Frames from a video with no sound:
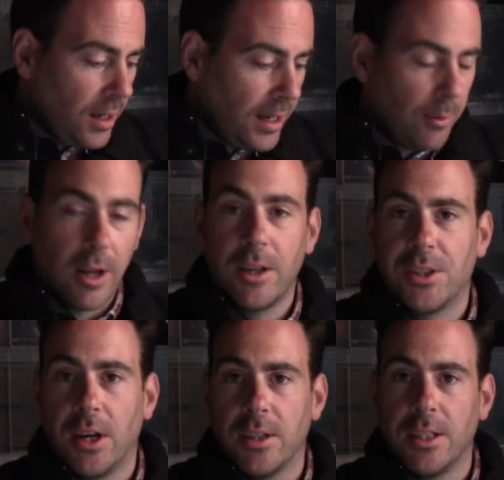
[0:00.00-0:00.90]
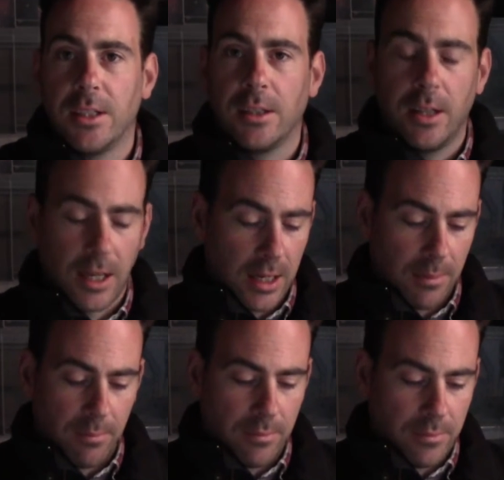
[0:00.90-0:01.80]
Now when I started,
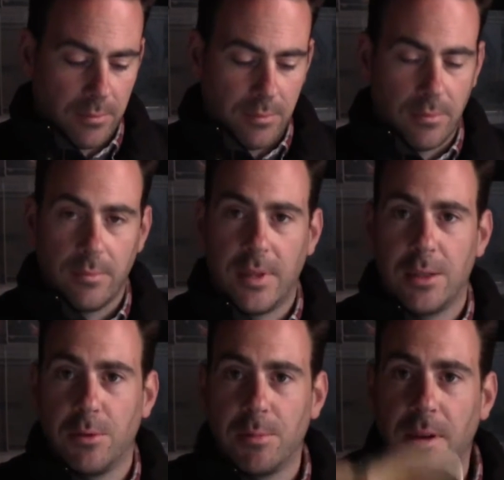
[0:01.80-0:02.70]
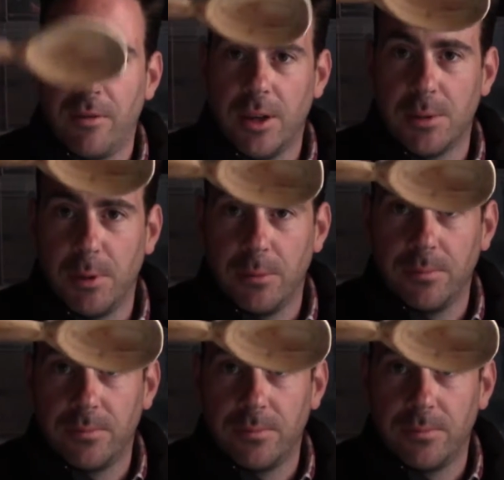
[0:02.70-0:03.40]
this was my first spoon.